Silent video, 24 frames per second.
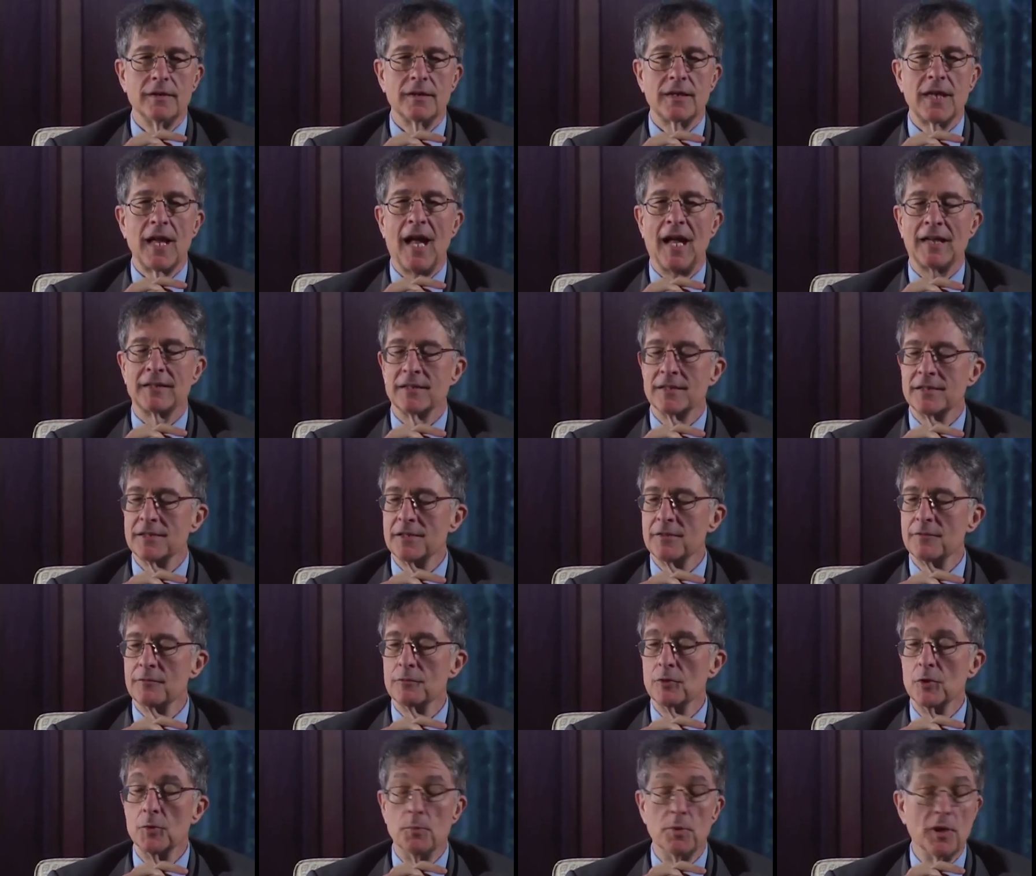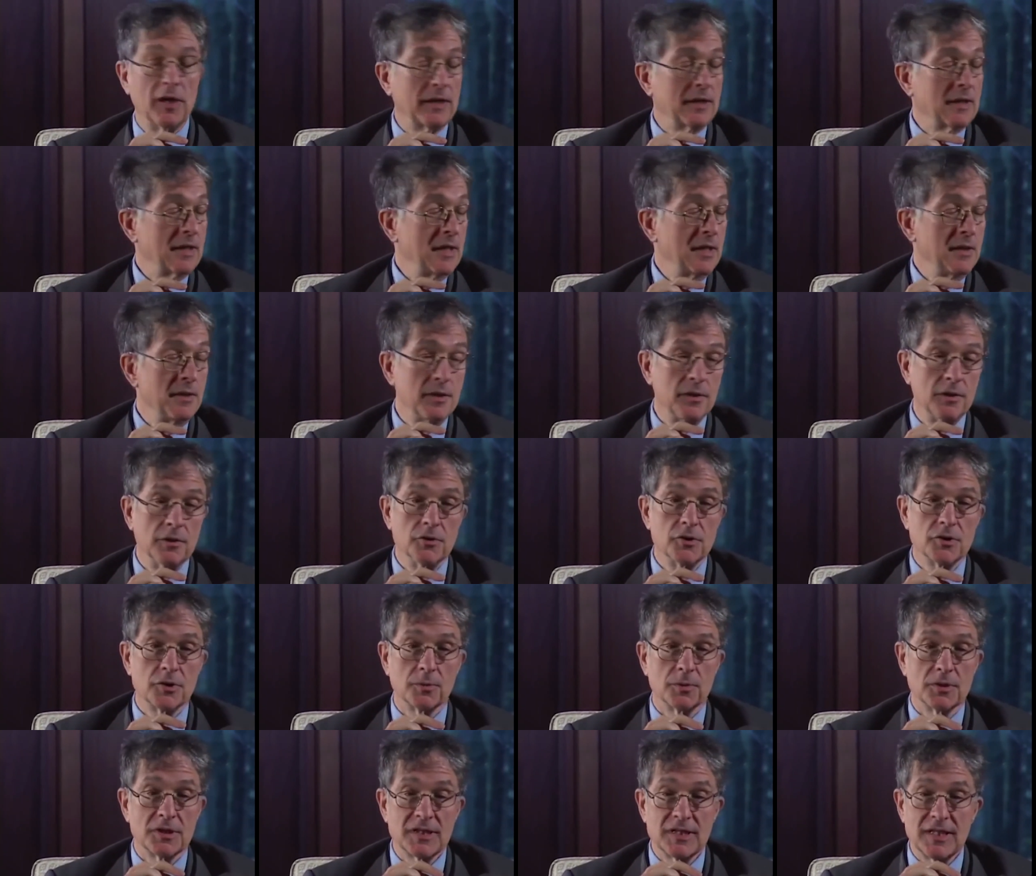cognitive rubric in the
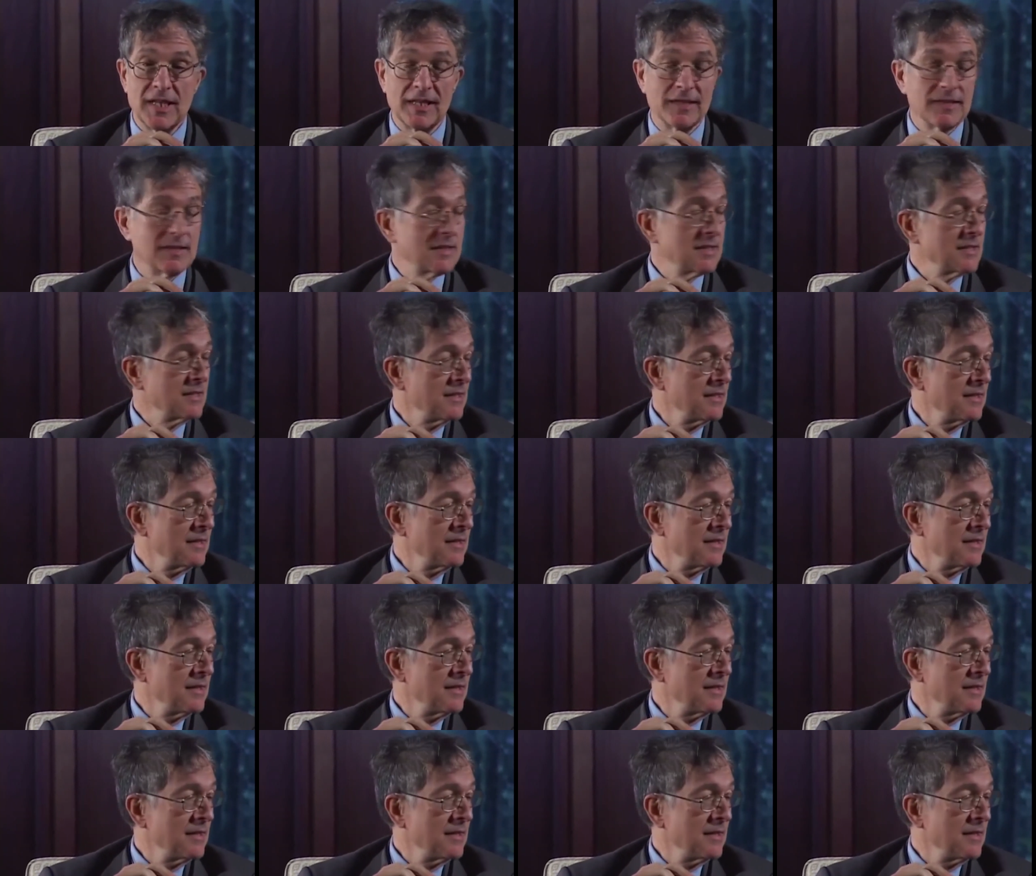usual sense,